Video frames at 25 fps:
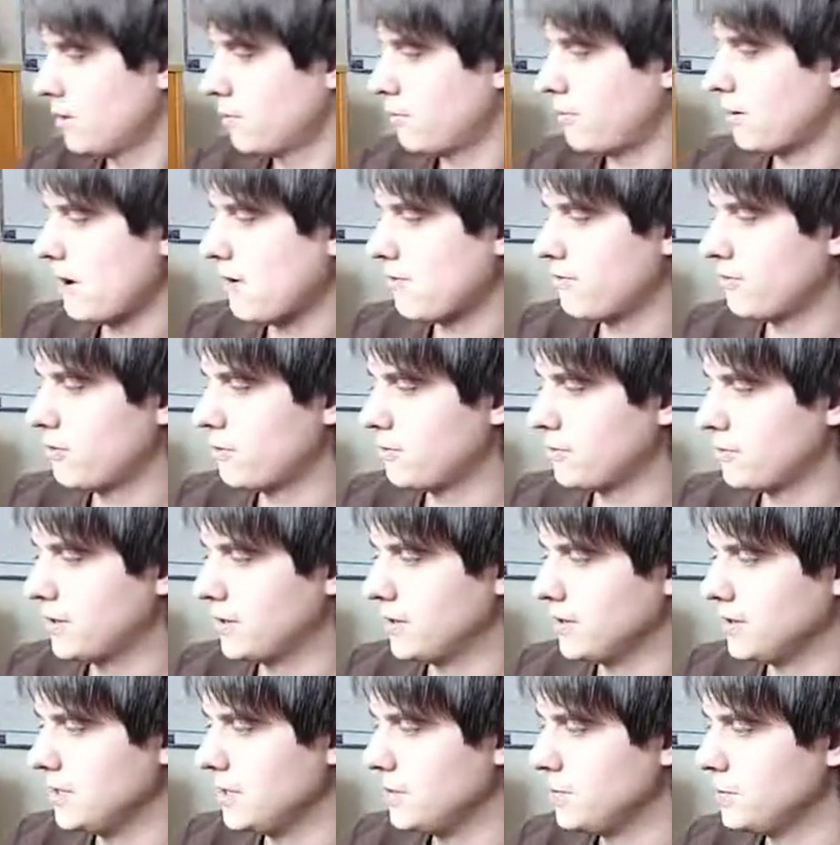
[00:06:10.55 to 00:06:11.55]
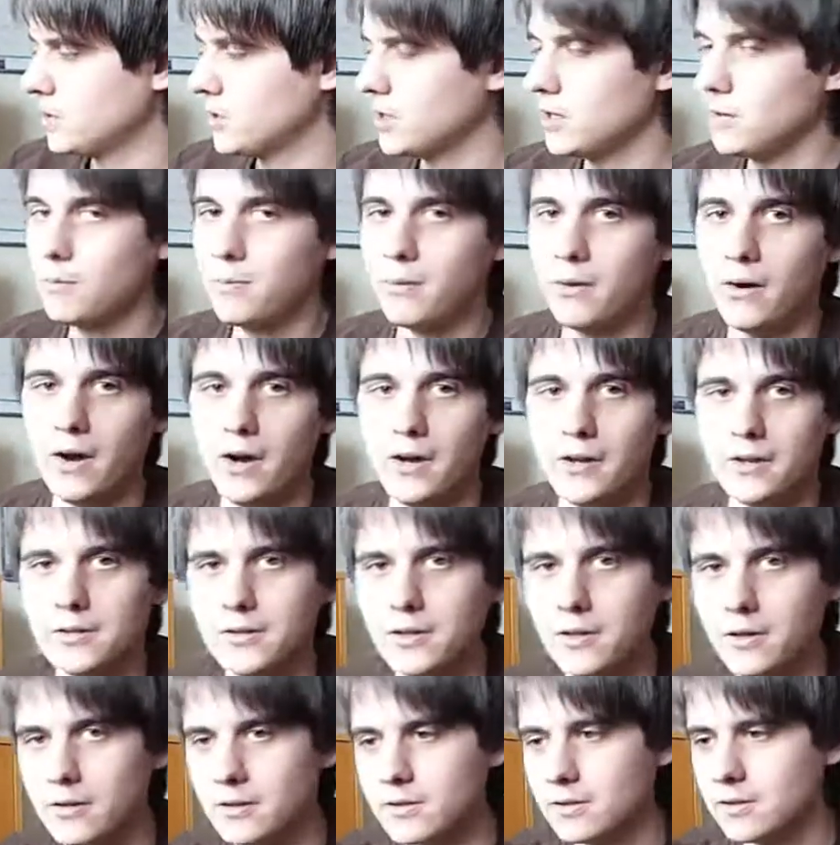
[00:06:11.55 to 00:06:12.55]
Apart from the gimmicky part,
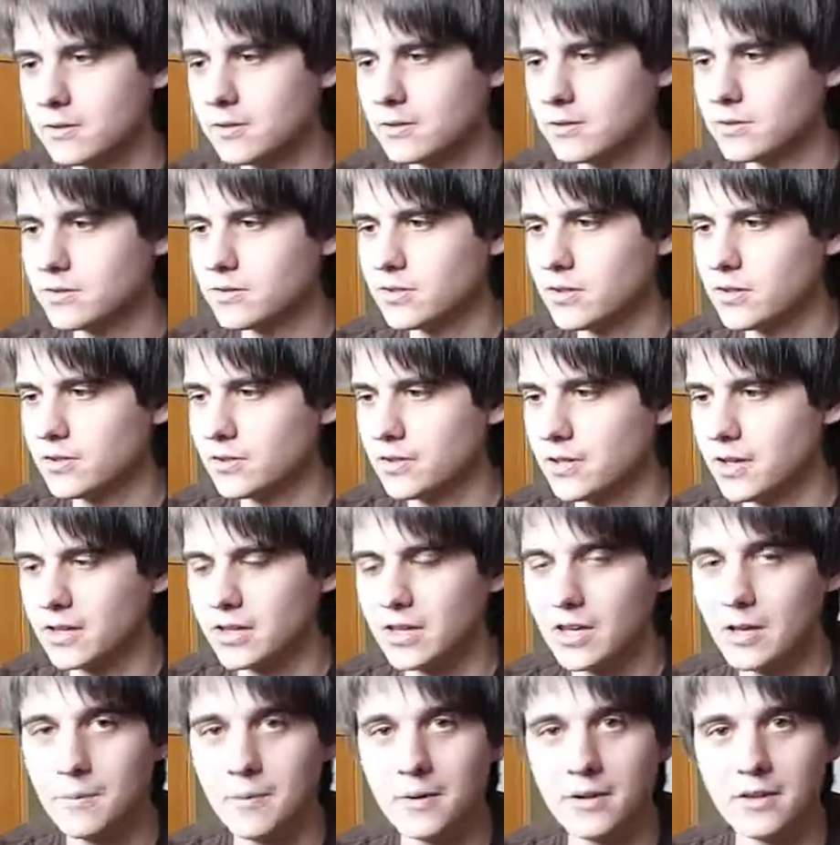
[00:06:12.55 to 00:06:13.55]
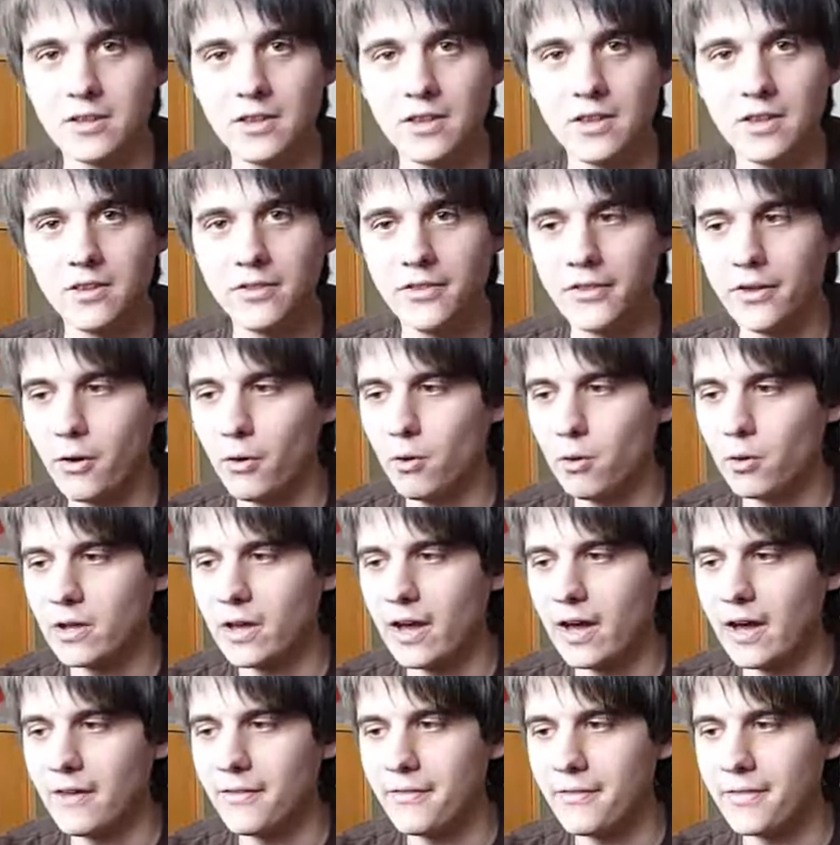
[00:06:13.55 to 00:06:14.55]
it's certainly a gimmick. The whole
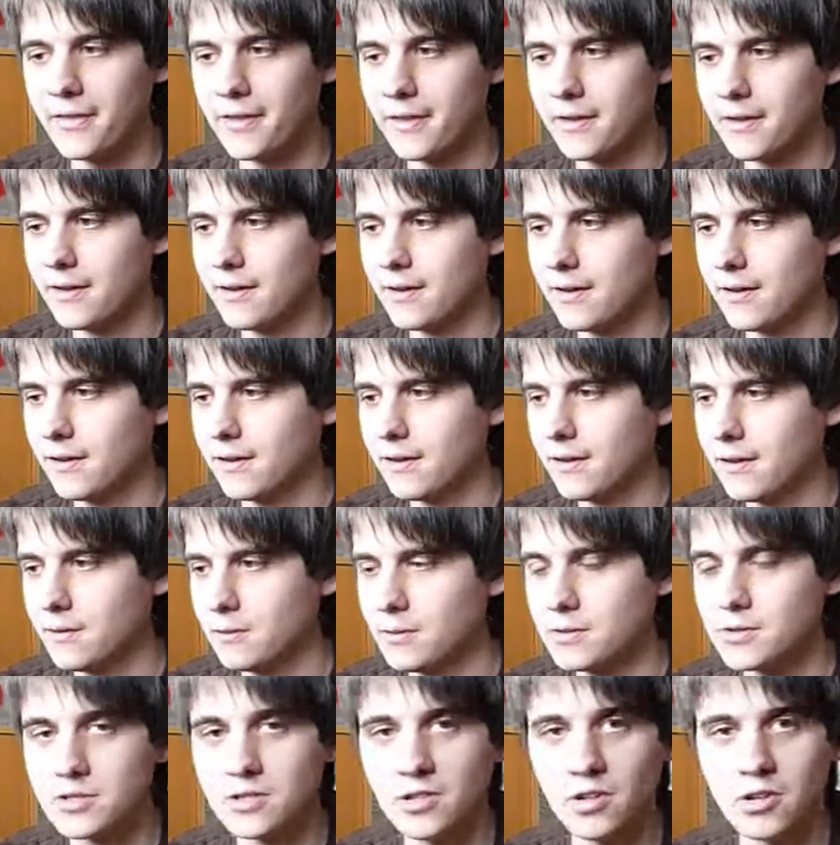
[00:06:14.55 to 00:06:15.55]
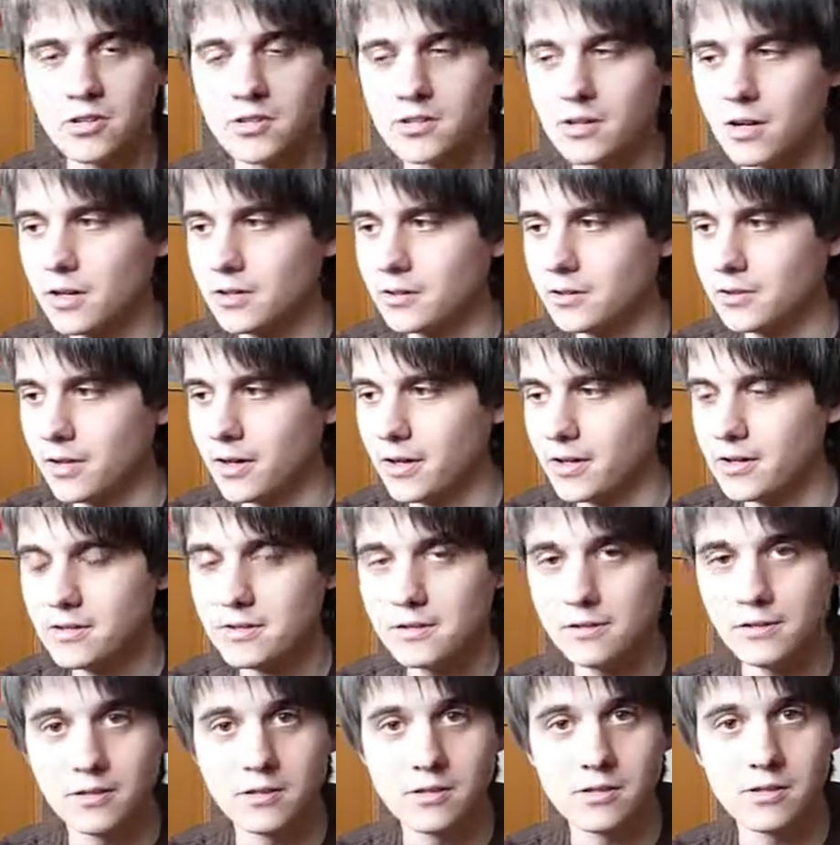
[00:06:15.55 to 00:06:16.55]
can, which looks kind of nice,
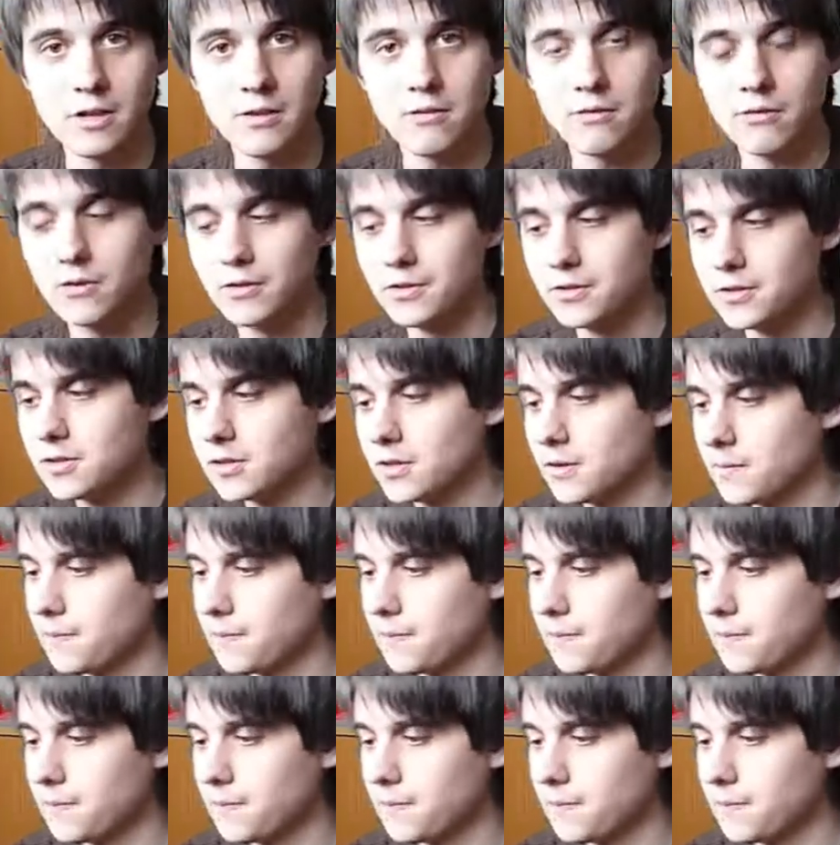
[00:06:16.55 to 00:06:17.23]
looks different,